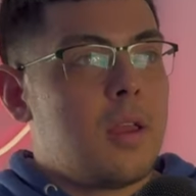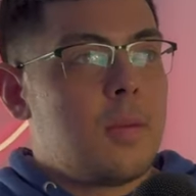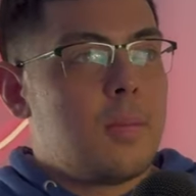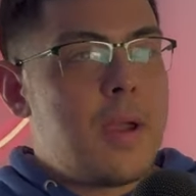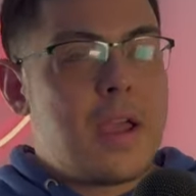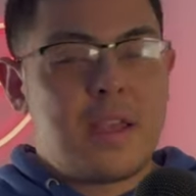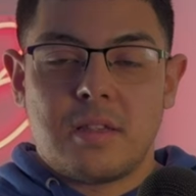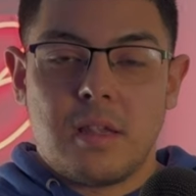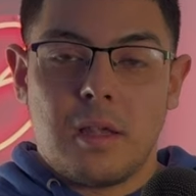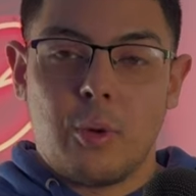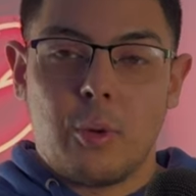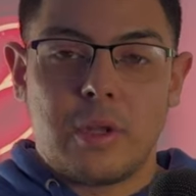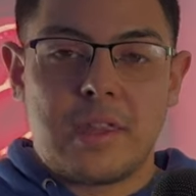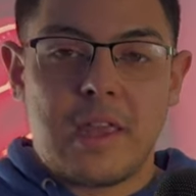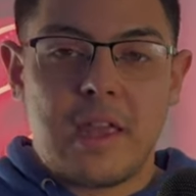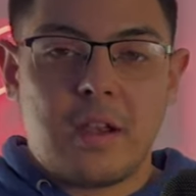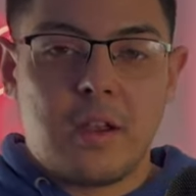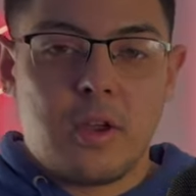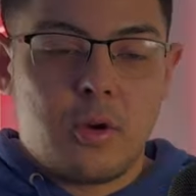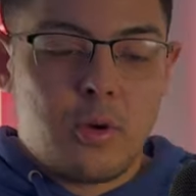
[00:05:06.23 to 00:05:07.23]
basically what
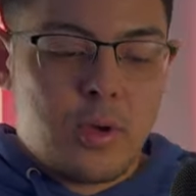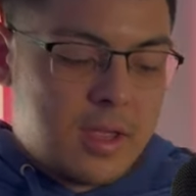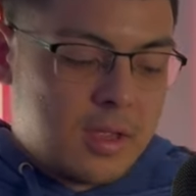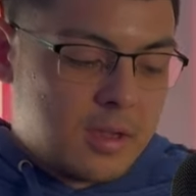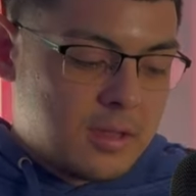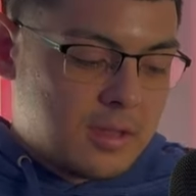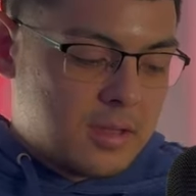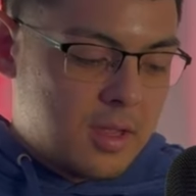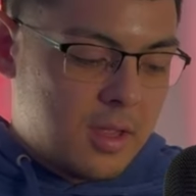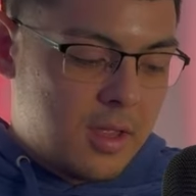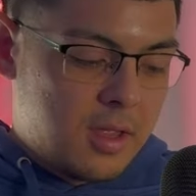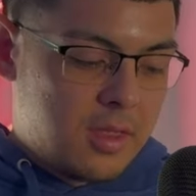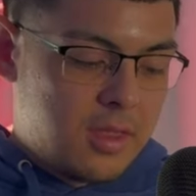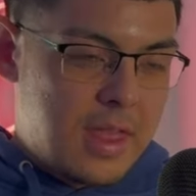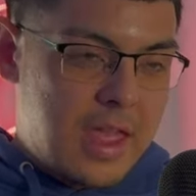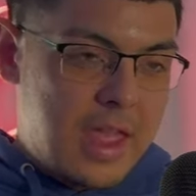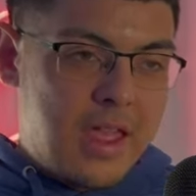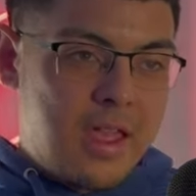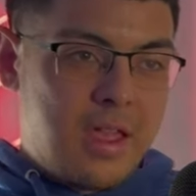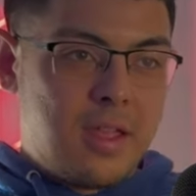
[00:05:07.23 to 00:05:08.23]
they do is,
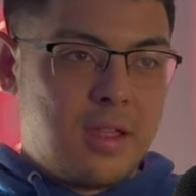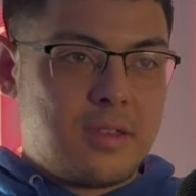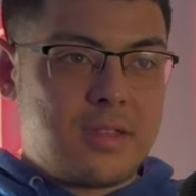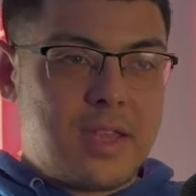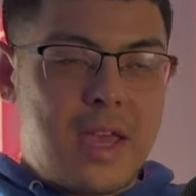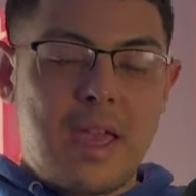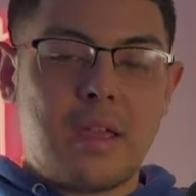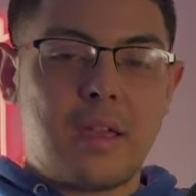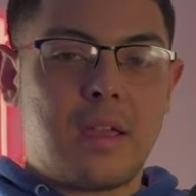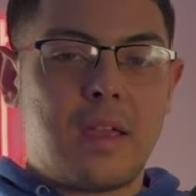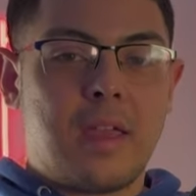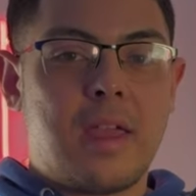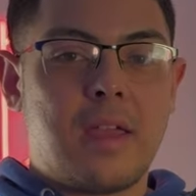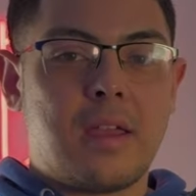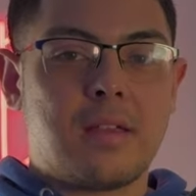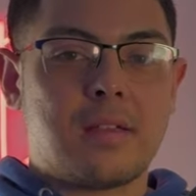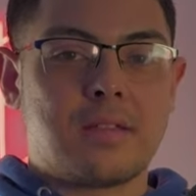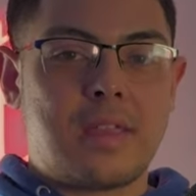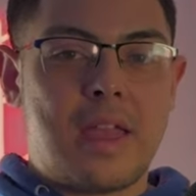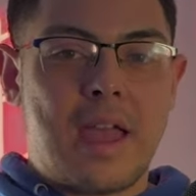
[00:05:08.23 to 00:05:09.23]
they take
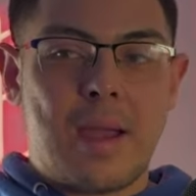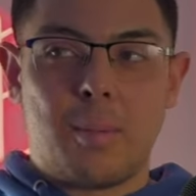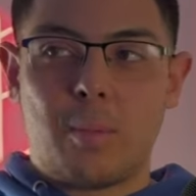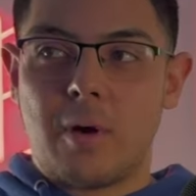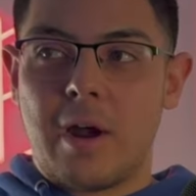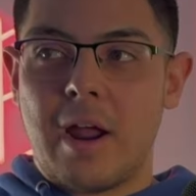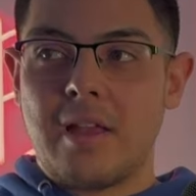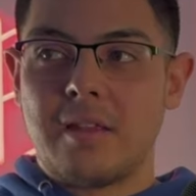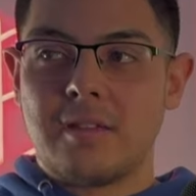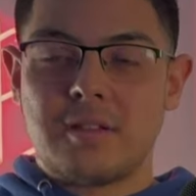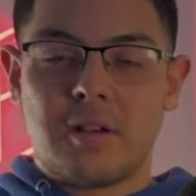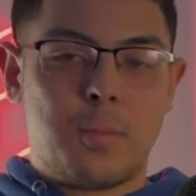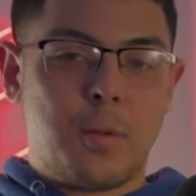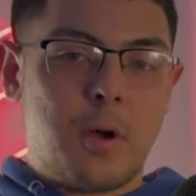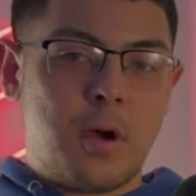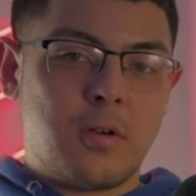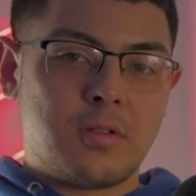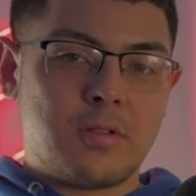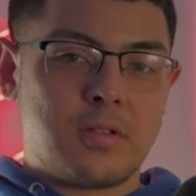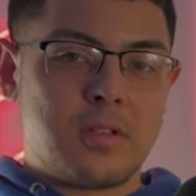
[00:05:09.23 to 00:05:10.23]
gigs that brands are
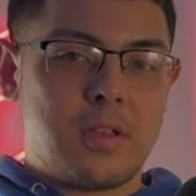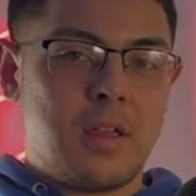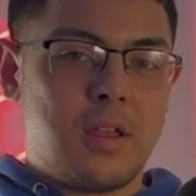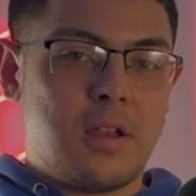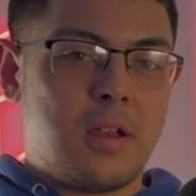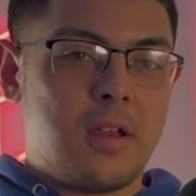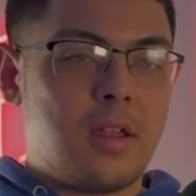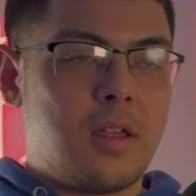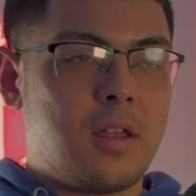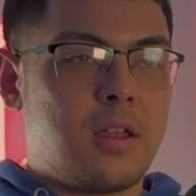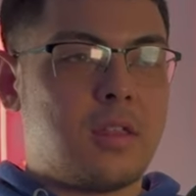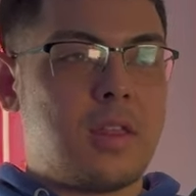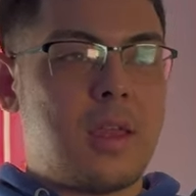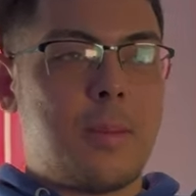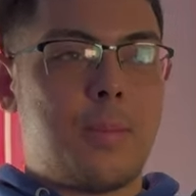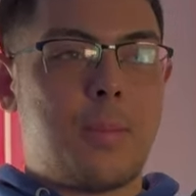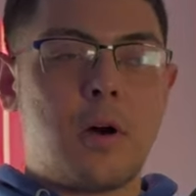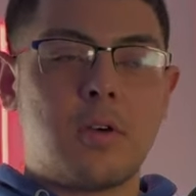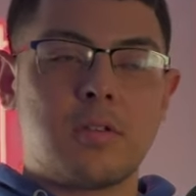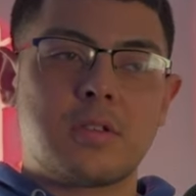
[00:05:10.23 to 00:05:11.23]
posting, they
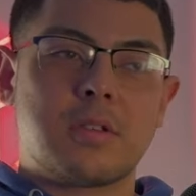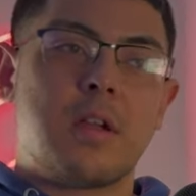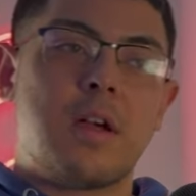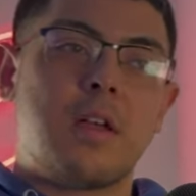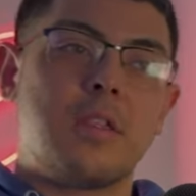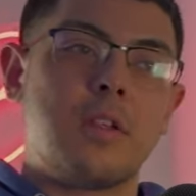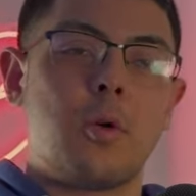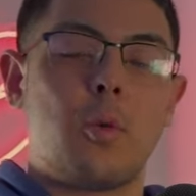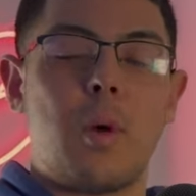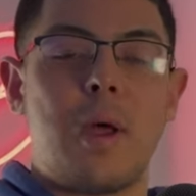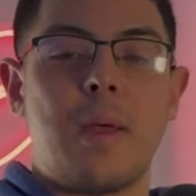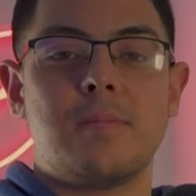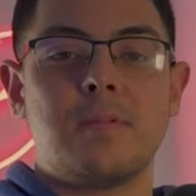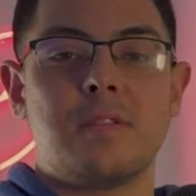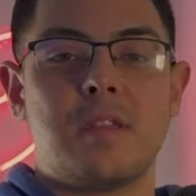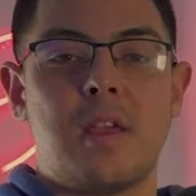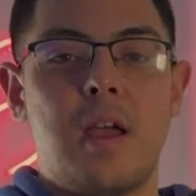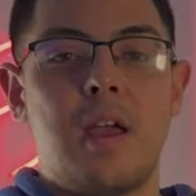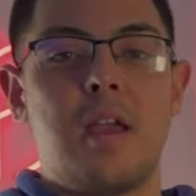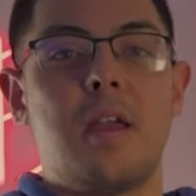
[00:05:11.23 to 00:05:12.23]
post it on their
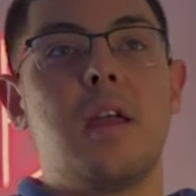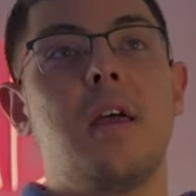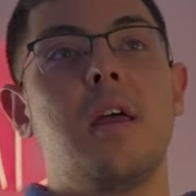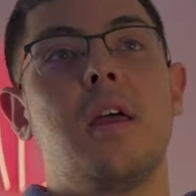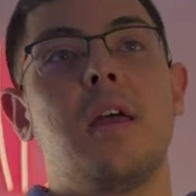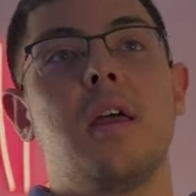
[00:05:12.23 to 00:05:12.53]
website,